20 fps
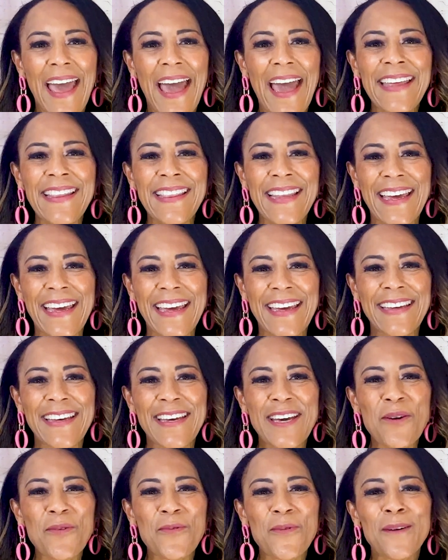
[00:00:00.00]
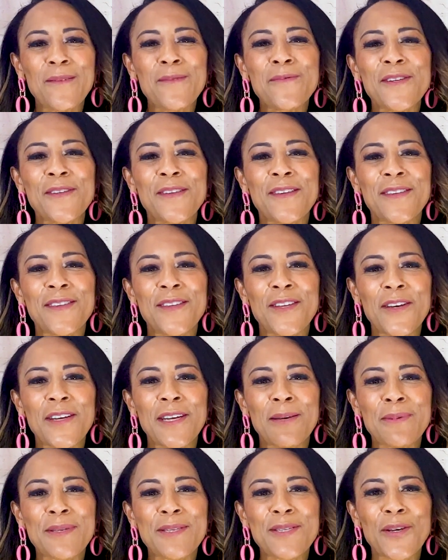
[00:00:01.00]
Hey there, welcome to the third
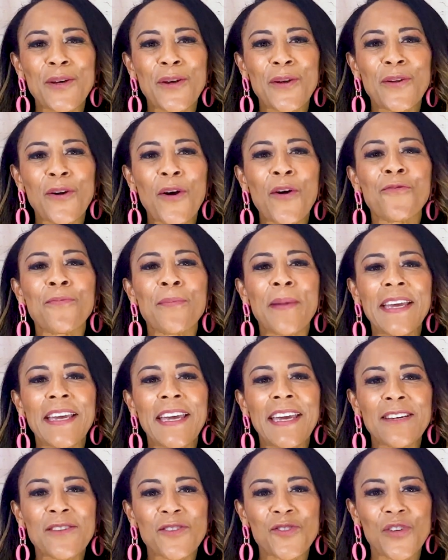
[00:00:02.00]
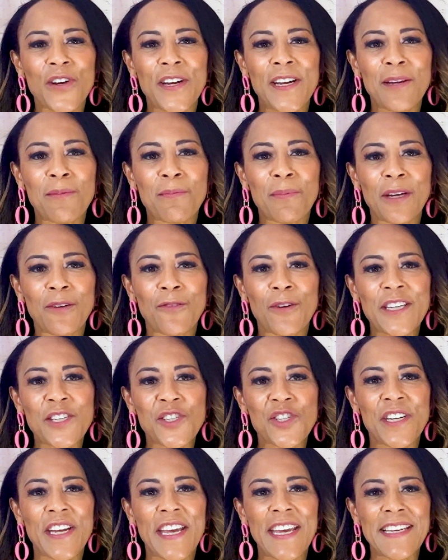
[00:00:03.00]
episode of Making Australian
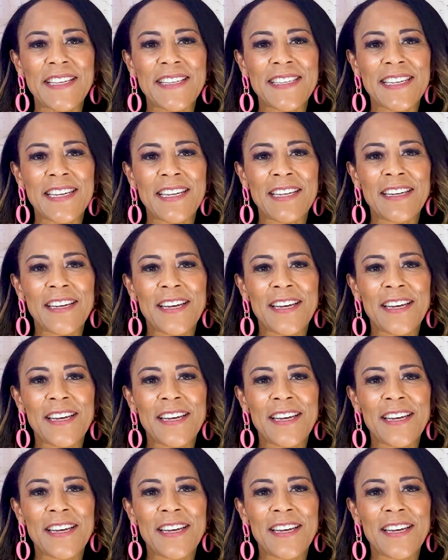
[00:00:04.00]
Migration Easy.